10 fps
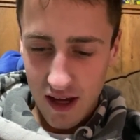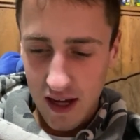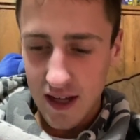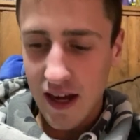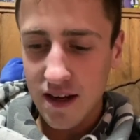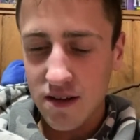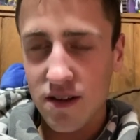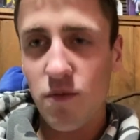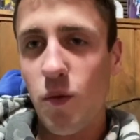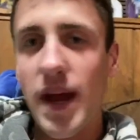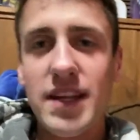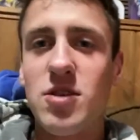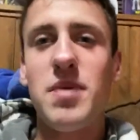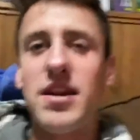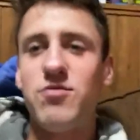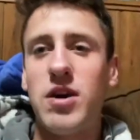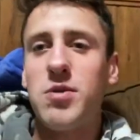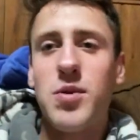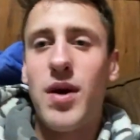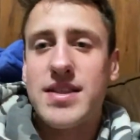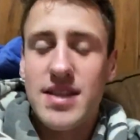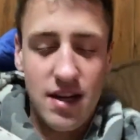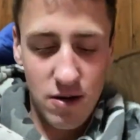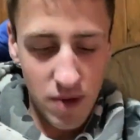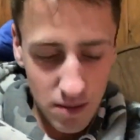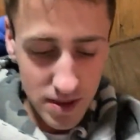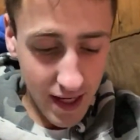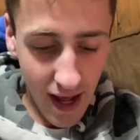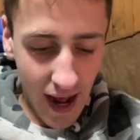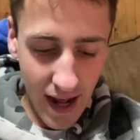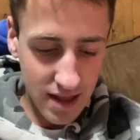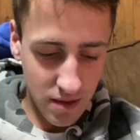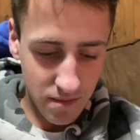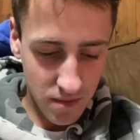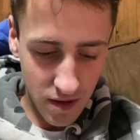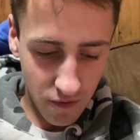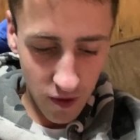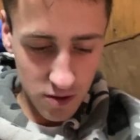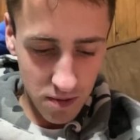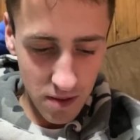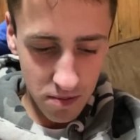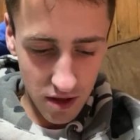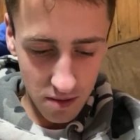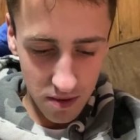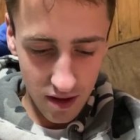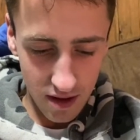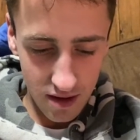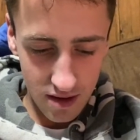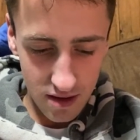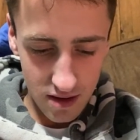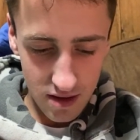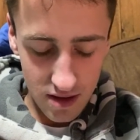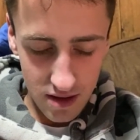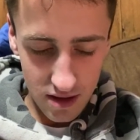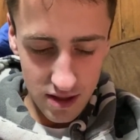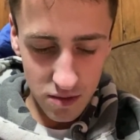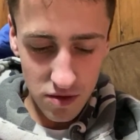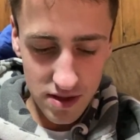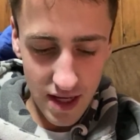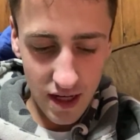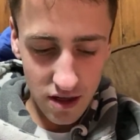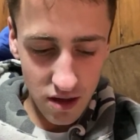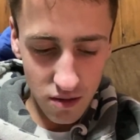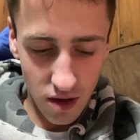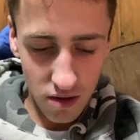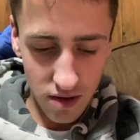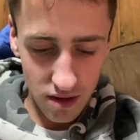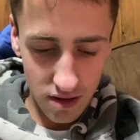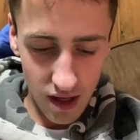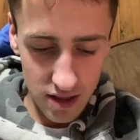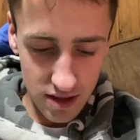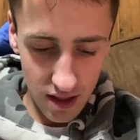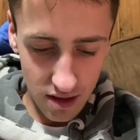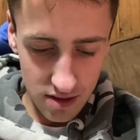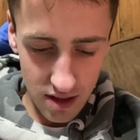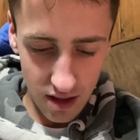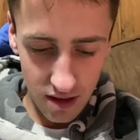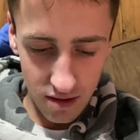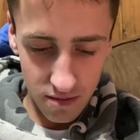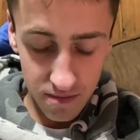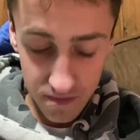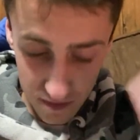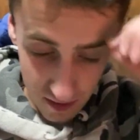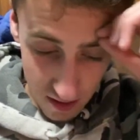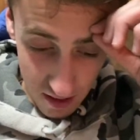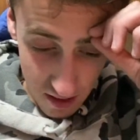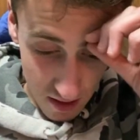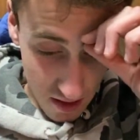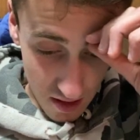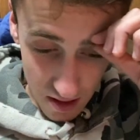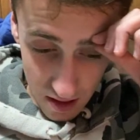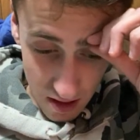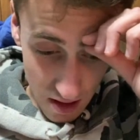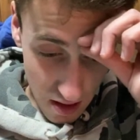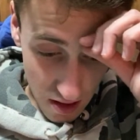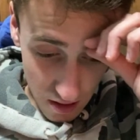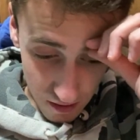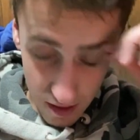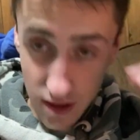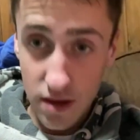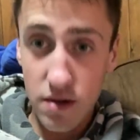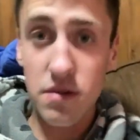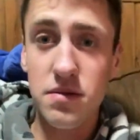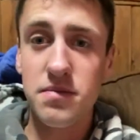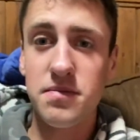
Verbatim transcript: I got way too many friend requests in here, but I'm just gonna add the, the first people up here. Because it will say new. Oh, the gosh, they all say new. Oh, no.